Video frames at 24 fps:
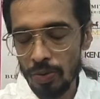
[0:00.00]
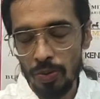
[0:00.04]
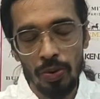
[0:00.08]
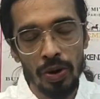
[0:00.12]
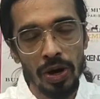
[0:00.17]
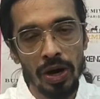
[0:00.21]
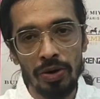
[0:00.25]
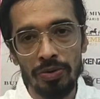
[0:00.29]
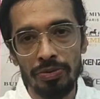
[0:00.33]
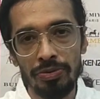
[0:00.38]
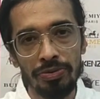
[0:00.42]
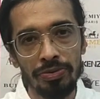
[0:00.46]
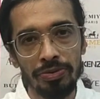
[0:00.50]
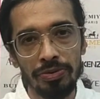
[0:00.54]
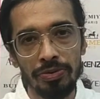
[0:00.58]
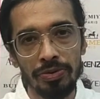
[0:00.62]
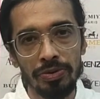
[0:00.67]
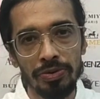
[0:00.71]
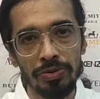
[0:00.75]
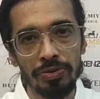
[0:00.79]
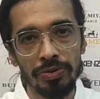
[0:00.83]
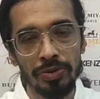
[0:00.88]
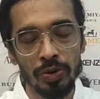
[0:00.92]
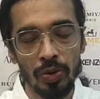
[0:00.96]
Wow,
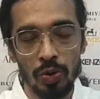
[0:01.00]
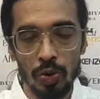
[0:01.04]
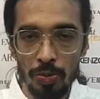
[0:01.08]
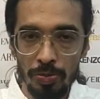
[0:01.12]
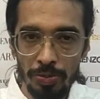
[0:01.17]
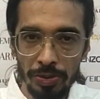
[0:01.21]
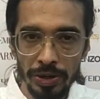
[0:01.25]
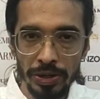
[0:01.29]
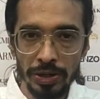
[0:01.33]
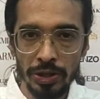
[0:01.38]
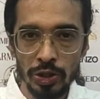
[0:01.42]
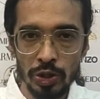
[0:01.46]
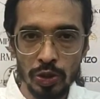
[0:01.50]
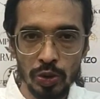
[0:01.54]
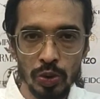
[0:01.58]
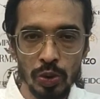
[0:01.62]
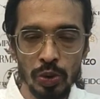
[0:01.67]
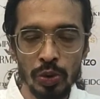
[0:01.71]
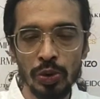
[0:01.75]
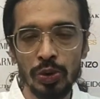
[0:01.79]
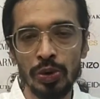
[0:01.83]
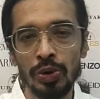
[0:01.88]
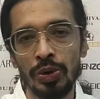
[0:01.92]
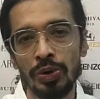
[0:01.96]
the opening is
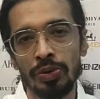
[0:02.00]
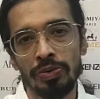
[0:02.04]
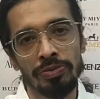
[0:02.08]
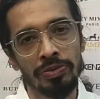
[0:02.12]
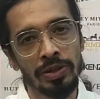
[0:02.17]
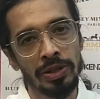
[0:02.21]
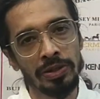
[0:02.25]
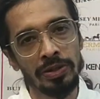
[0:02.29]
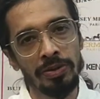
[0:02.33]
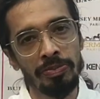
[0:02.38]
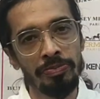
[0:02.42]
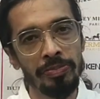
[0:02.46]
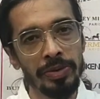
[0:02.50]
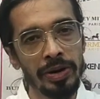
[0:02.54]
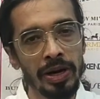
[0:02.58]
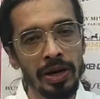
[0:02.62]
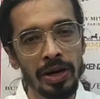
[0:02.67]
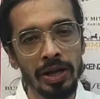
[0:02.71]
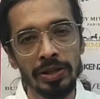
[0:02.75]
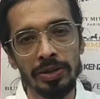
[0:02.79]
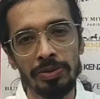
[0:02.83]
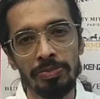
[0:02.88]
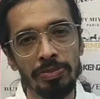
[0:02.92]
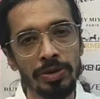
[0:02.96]
so good that the
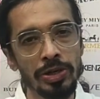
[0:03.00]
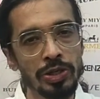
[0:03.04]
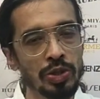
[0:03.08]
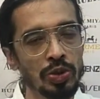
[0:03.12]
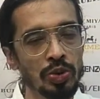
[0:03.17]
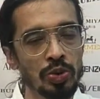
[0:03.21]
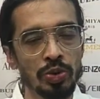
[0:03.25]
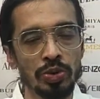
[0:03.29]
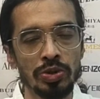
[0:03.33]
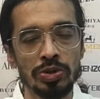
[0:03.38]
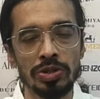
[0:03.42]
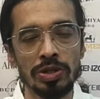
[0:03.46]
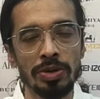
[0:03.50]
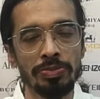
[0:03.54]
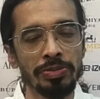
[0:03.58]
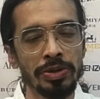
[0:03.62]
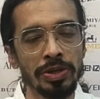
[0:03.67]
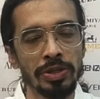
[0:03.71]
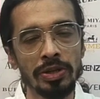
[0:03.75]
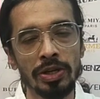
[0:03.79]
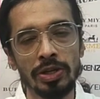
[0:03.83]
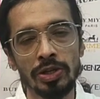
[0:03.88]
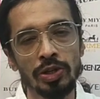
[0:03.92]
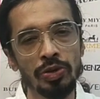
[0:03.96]
middle and the base note is
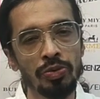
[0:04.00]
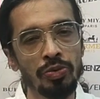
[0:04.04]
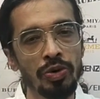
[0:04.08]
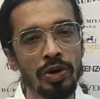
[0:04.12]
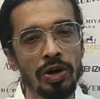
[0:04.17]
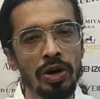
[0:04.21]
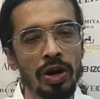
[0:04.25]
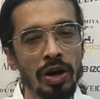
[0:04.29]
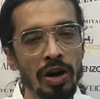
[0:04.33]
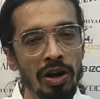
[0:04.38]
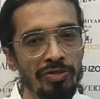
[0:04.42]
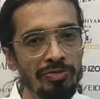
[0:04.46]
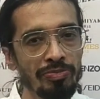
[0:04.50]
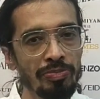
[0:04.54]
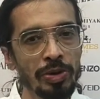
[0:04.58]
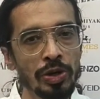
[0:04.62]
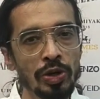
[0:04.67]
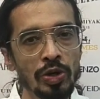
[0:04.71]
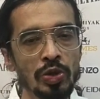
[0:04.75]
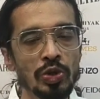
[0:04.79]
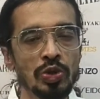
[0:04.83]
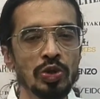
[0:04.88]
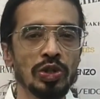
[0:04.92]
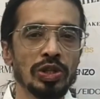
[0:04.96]
something that you would love,
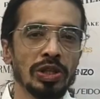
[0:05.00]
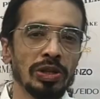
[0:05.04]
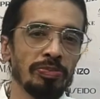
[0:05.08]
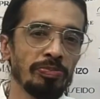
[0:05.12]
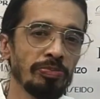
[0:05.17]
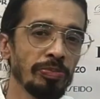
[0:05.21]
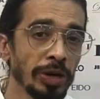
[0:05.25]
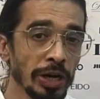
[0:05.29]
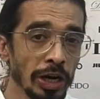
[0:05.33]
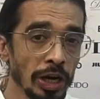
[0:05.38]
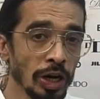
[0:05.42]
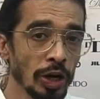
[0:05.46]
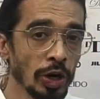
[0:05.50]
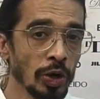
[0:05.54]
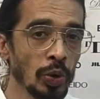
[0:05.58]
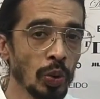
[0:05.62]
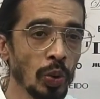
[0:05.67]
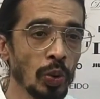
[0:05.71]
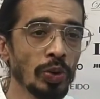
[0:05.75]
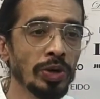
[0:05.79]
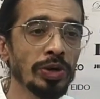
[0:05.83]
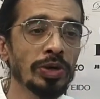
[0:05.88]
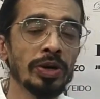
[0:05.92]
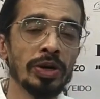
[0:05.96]
because in the middle
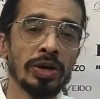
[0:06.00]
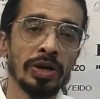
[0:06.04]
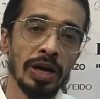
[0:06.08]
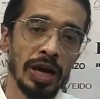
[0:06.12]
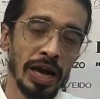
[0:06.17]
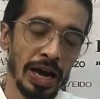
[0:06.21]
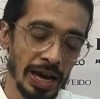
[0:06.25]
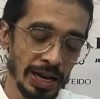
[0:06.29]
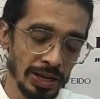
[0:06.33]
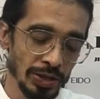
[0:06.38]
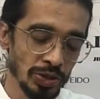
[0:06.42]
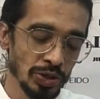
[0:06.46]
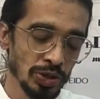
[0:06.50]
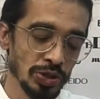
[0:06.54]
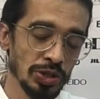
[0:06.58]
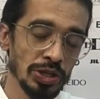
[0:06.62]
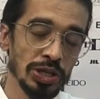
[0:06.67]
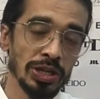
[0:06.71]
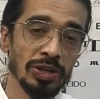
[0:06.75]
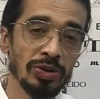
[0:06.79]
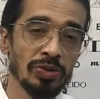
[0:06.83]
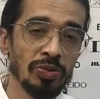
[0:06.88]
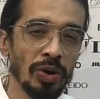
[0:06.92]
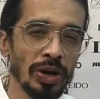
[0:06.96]
note, as
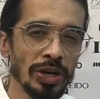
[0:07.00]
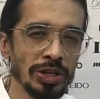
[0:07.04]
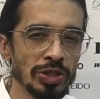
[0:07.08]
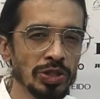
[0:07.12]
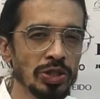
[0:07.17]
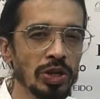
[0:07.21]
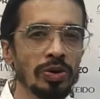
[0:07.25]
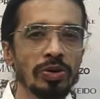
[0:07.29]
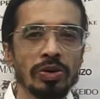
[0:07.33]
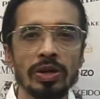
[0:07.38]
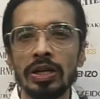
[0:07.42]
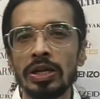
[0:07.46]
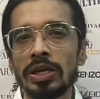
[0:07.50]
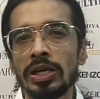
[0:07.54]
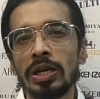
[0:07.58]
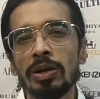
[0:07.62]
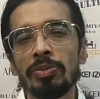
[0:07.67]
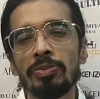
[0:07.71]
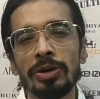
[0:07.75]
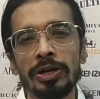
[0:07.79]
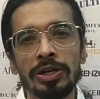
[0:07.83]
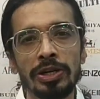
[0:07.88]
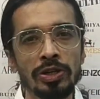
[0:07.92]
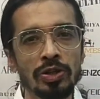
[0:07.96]
it dries down a
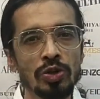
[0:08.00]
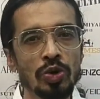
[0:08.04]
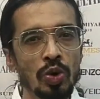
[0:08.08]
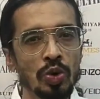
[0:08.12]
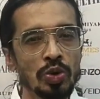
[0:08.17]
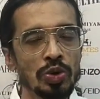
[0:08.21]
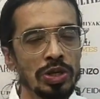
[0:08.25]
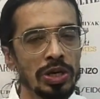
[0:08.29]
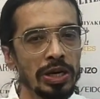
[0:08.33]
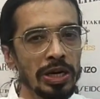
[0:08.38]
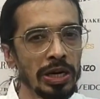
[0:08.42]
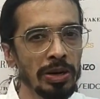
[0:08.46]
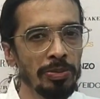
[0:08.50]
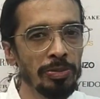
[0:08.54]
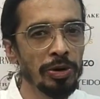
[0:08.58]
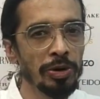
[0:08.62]
little bit, it goes a little